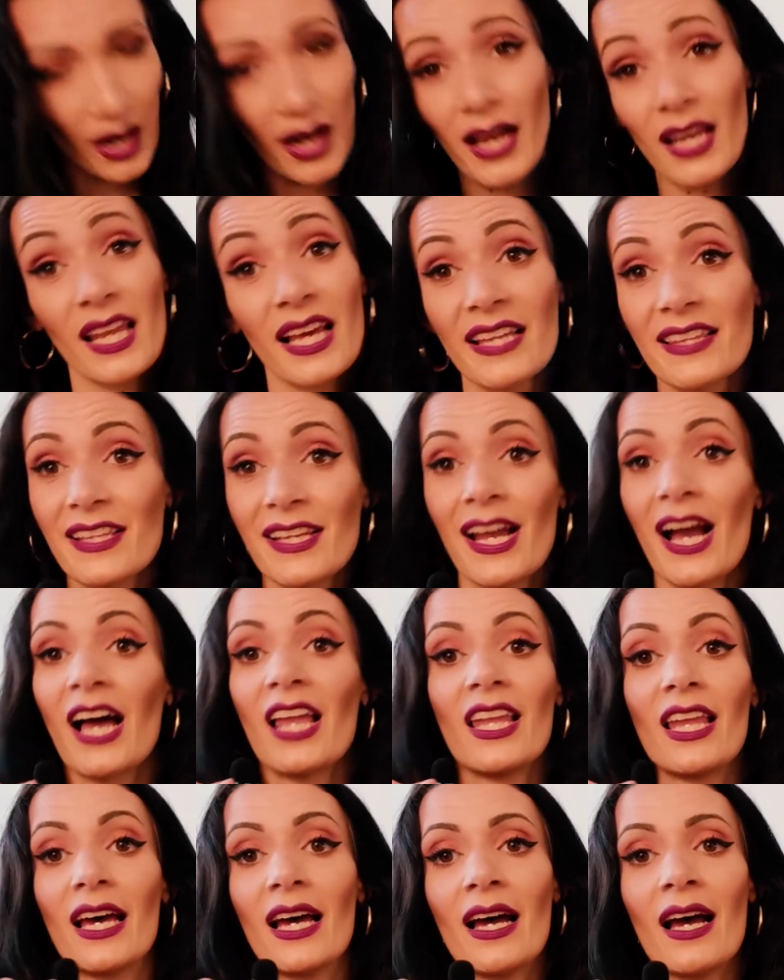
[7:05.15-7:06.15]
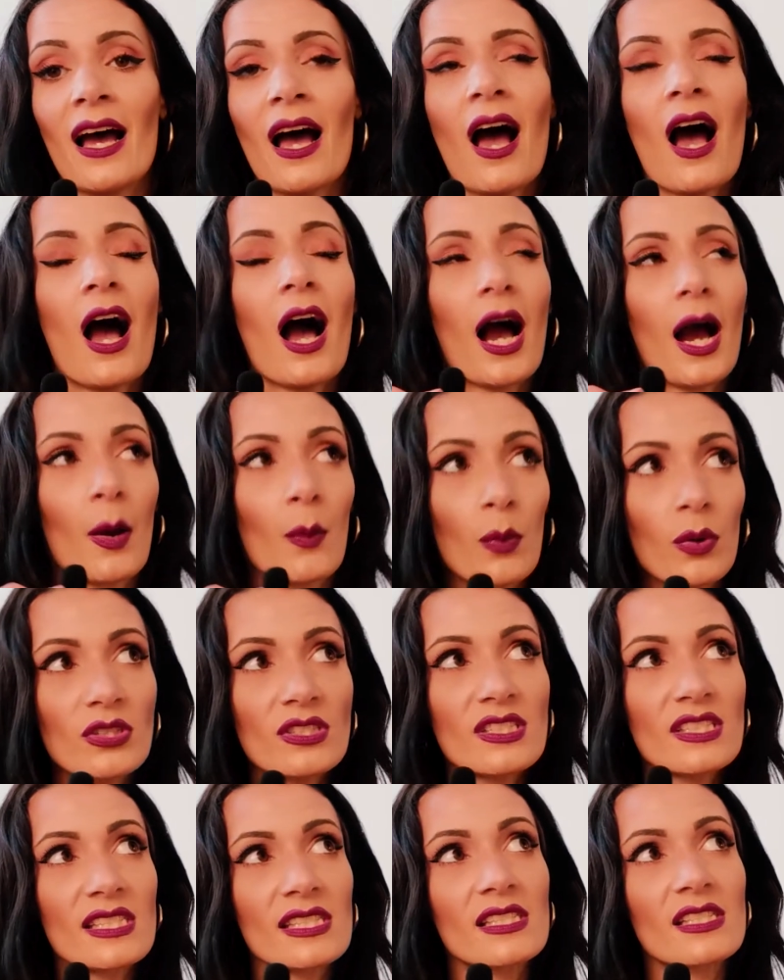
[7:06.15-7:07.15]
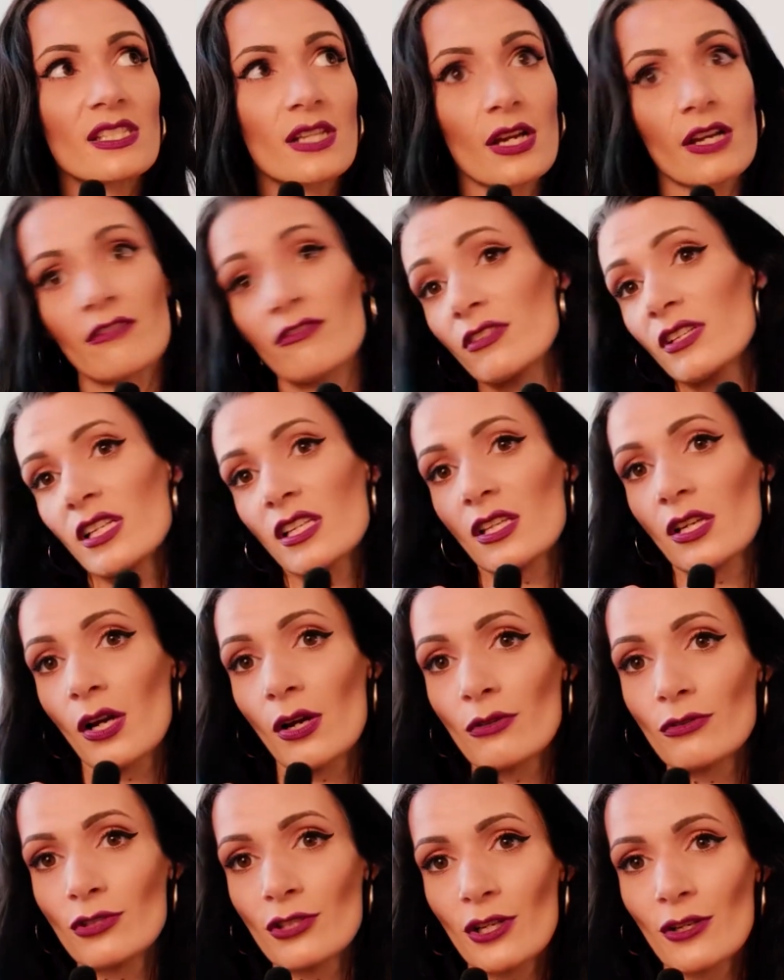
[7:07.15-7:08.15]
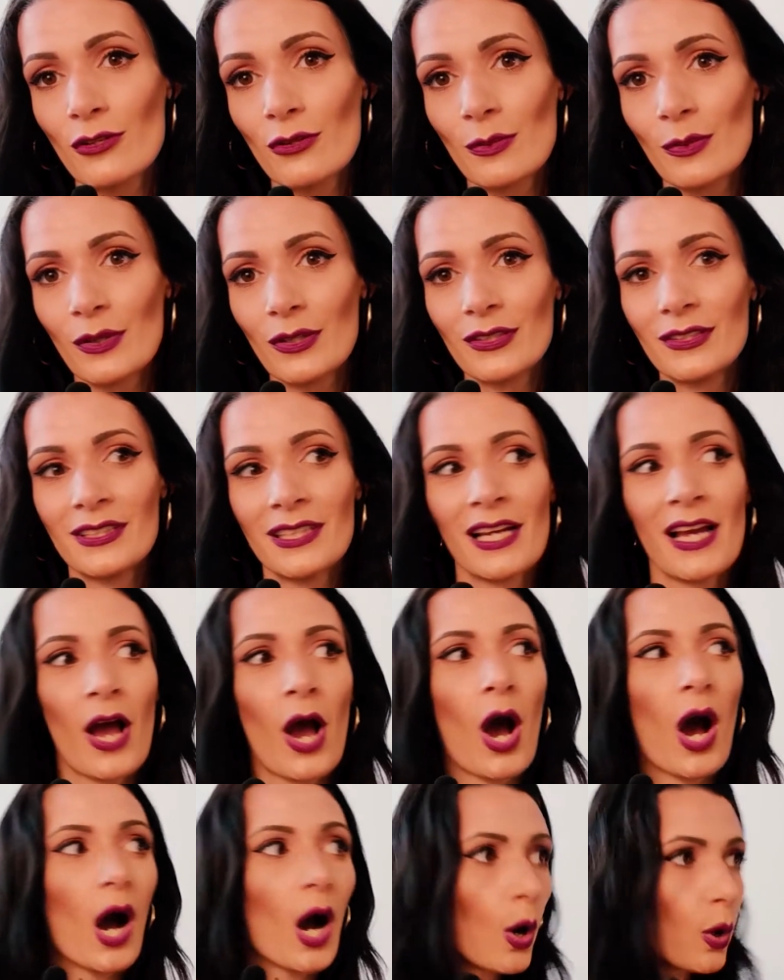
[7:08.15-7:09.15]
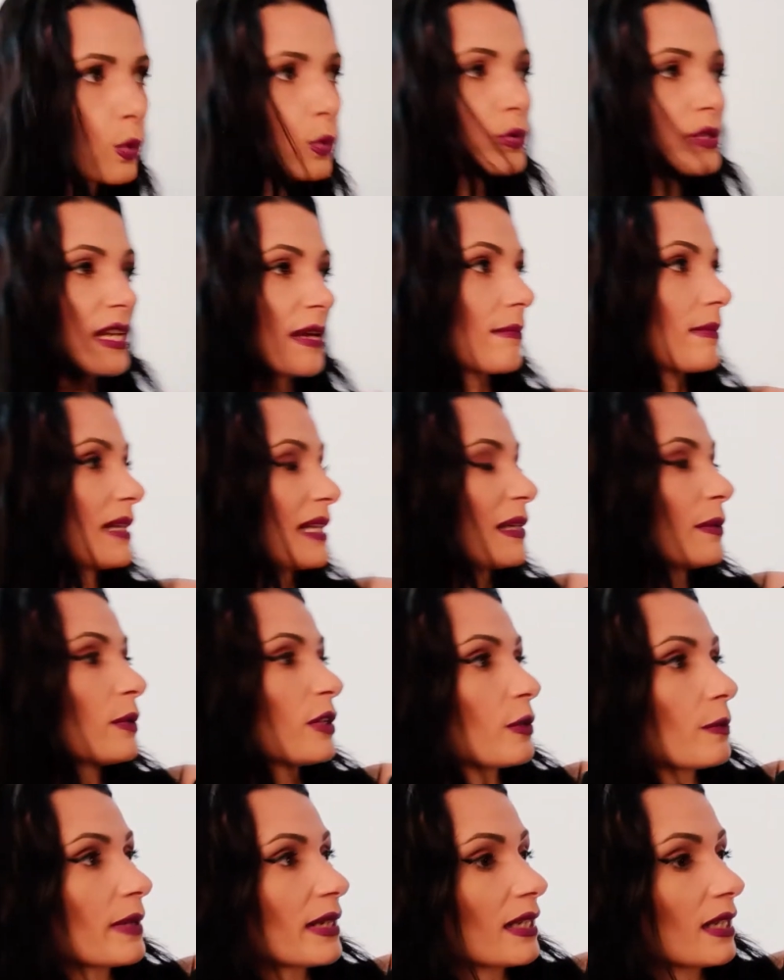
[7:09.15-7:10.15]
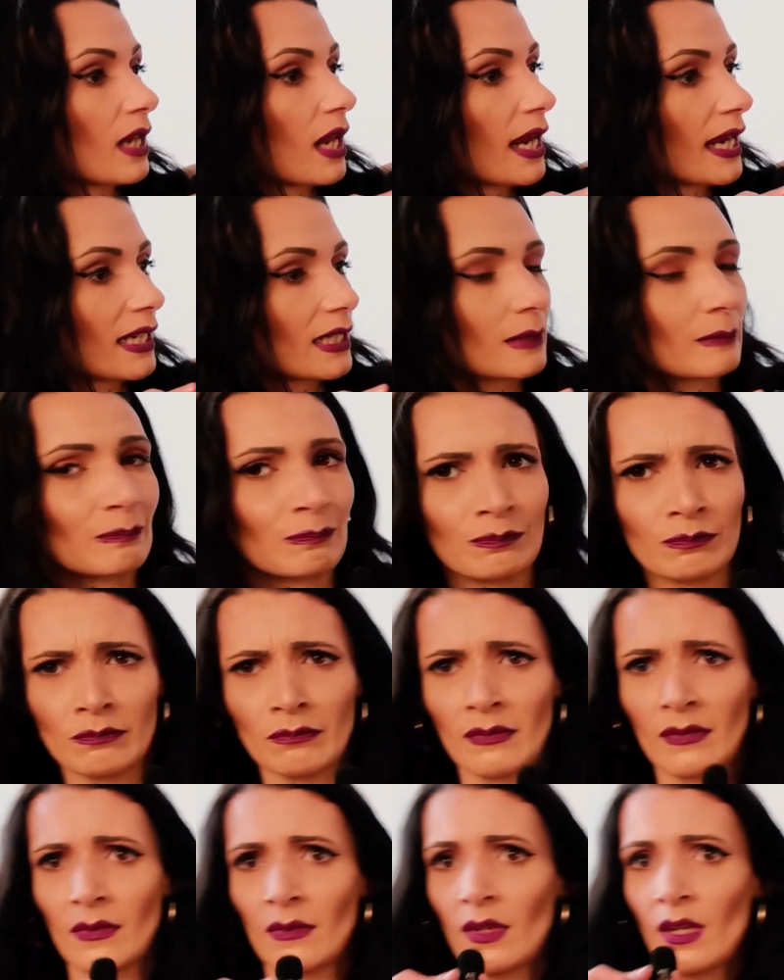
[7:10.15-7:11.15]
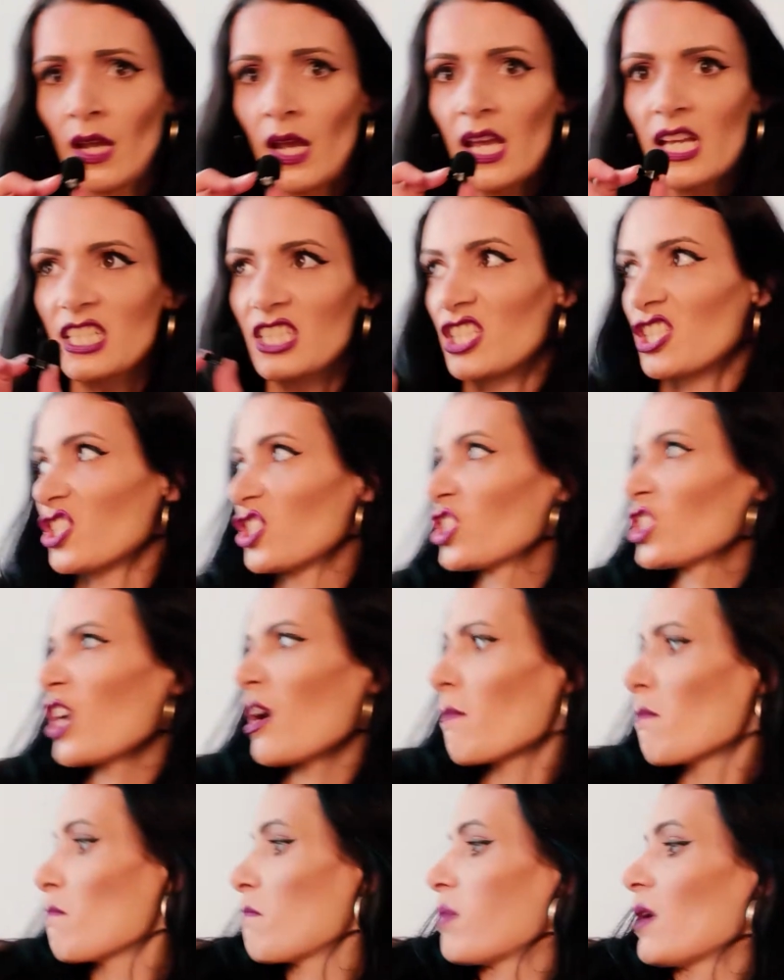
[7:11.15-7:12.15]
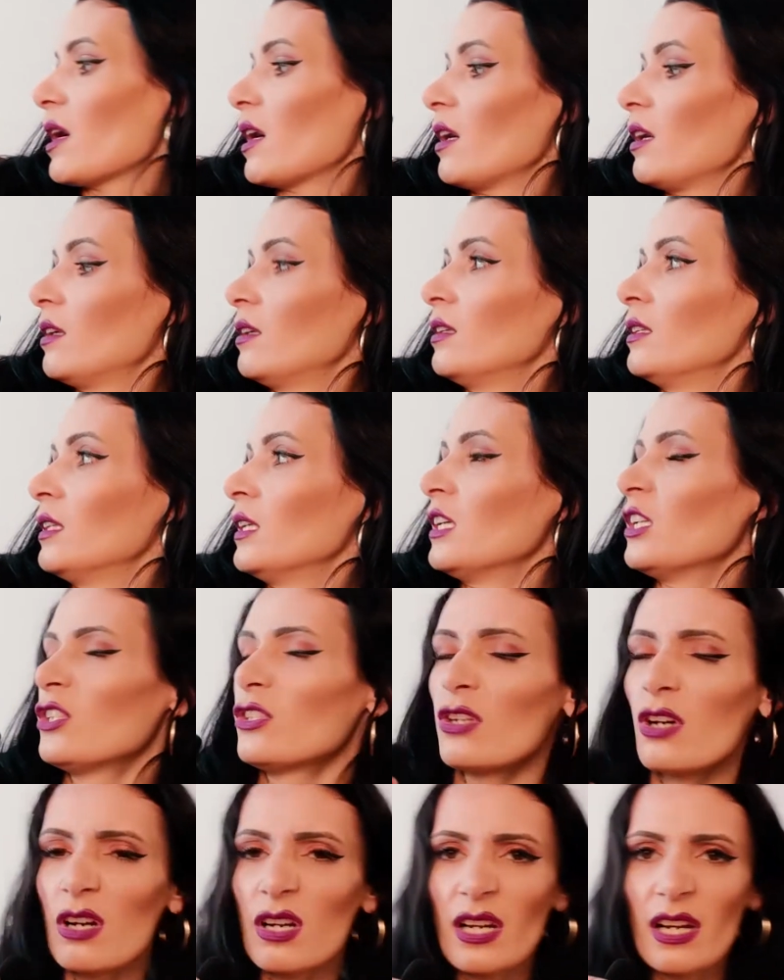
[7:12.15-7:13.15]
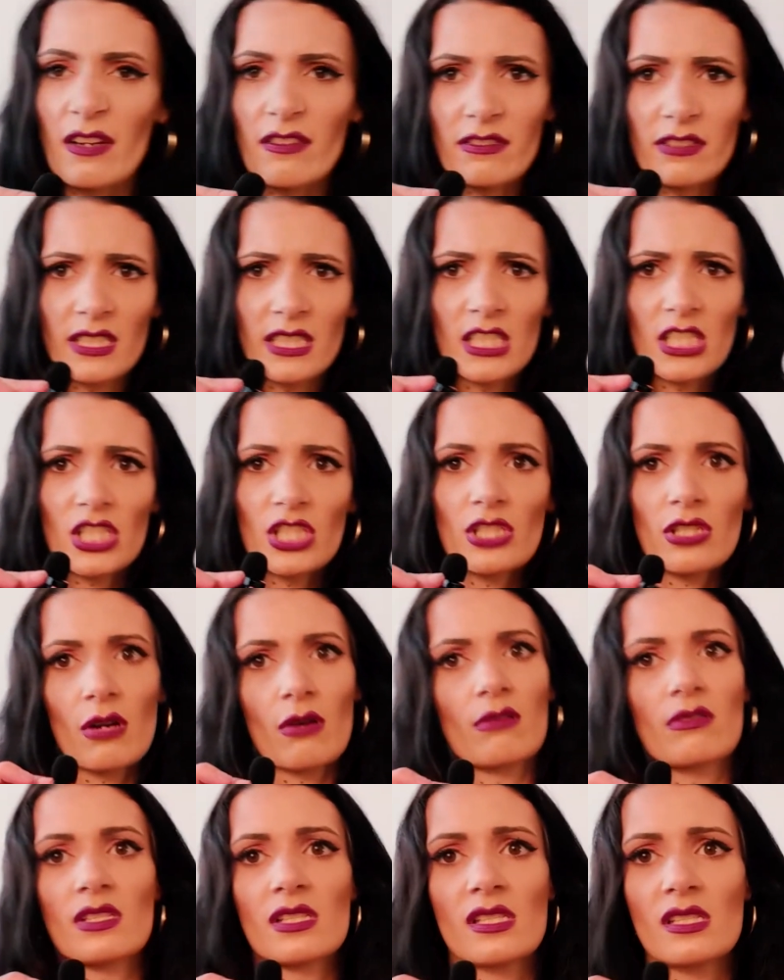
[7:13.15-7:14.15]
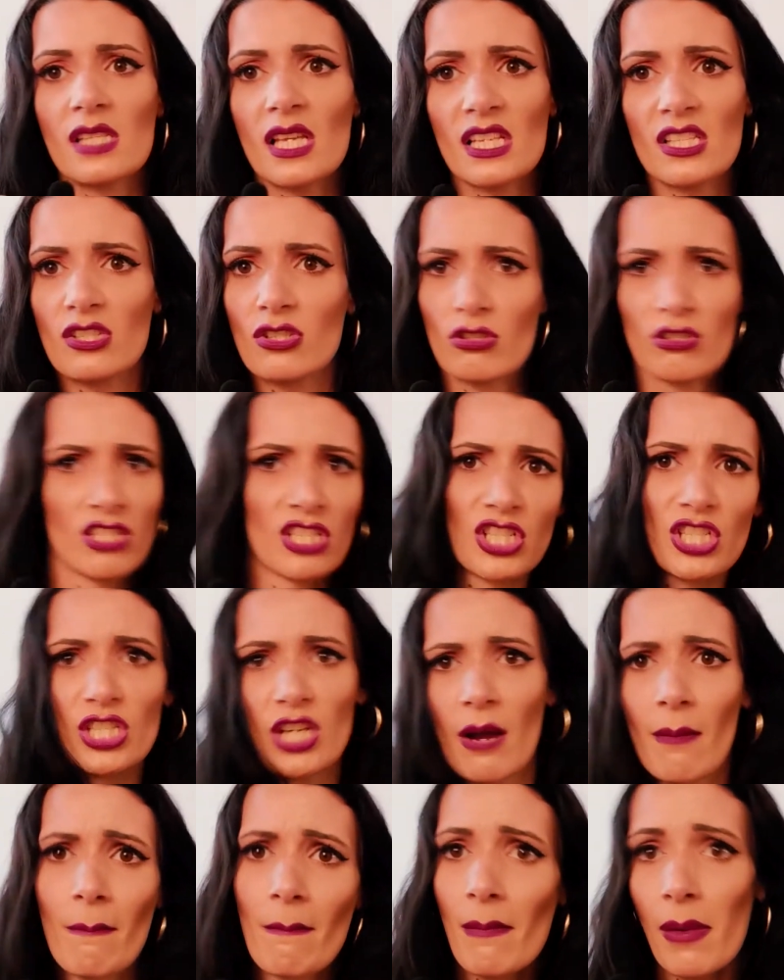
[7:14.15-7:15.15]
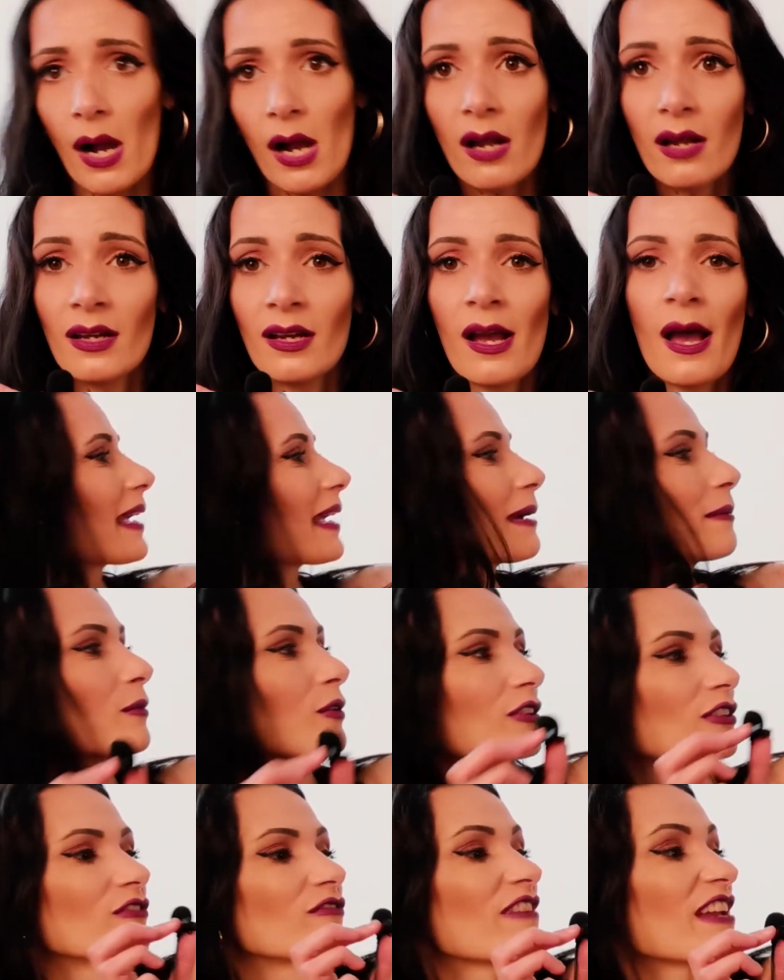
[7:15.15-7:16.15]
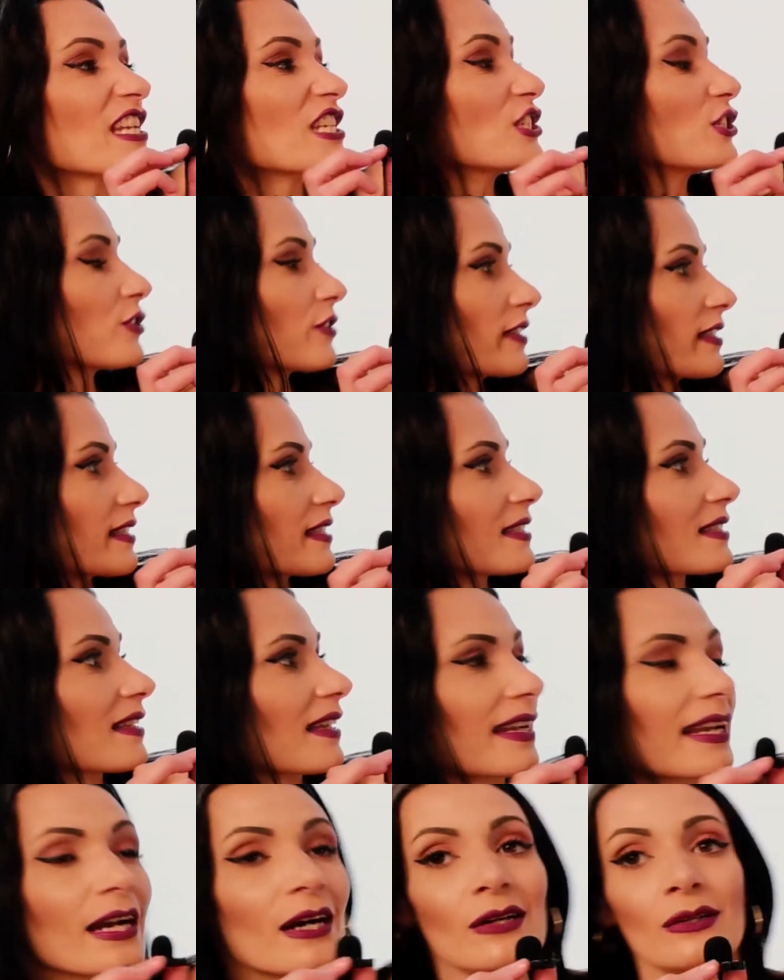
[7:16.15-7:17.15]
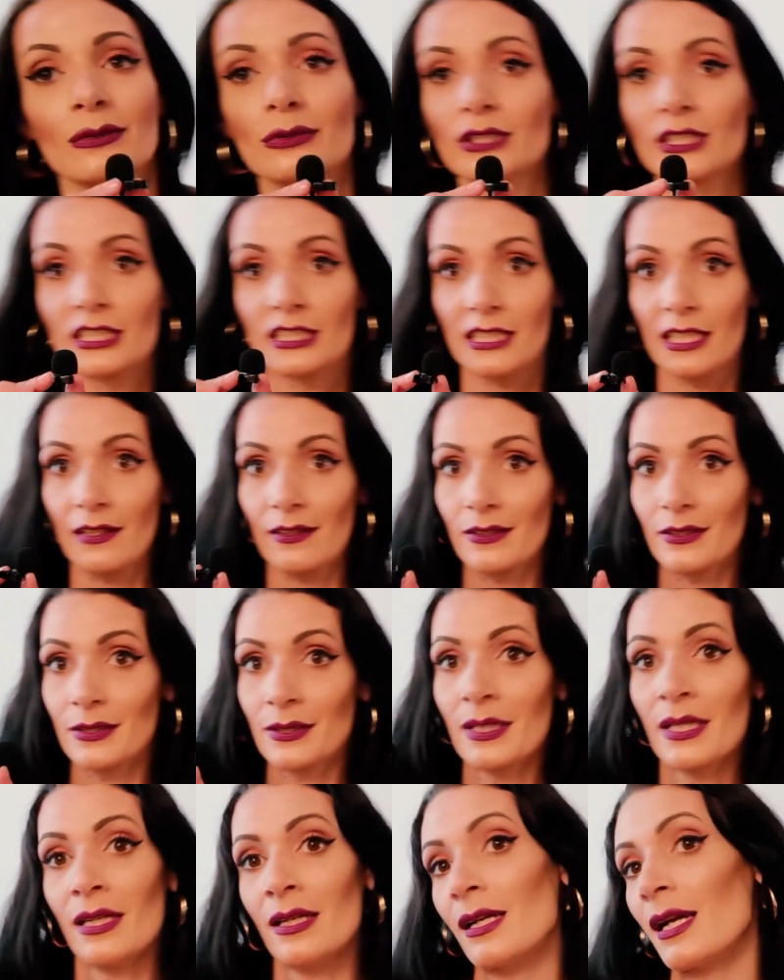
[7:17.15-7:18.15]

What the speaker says: I like the colour. I wanted to go for another cold shoulder one. Old Emily would have been like, it's a jumper. Not covering your shoulders, that's not a jumper. getting more adventurous as I get older, Cheryl.